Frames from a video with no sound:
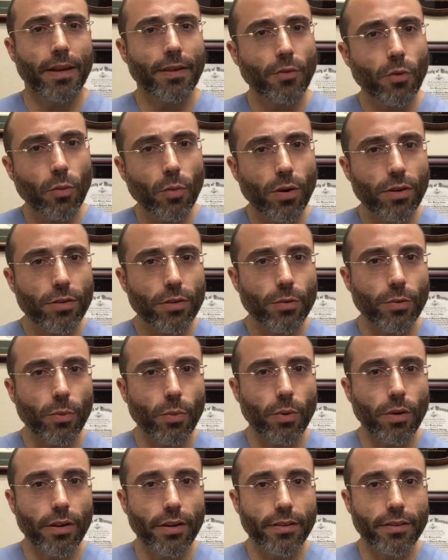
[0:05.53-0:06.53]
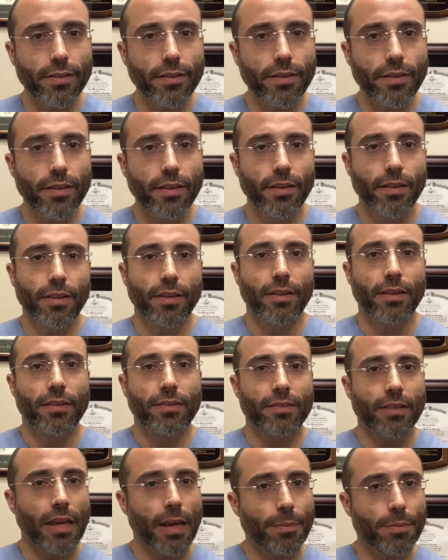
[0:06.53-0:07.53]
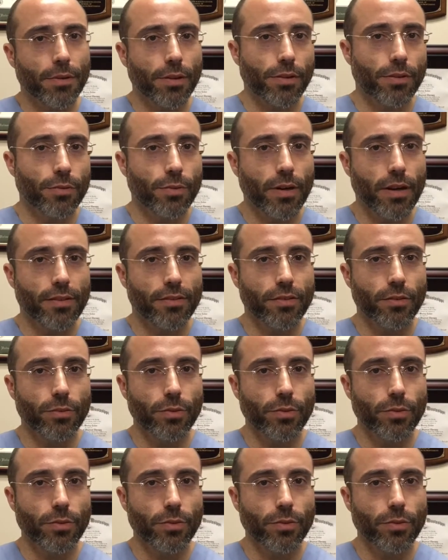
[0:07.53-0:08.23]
Ever wonder what scapulothoracic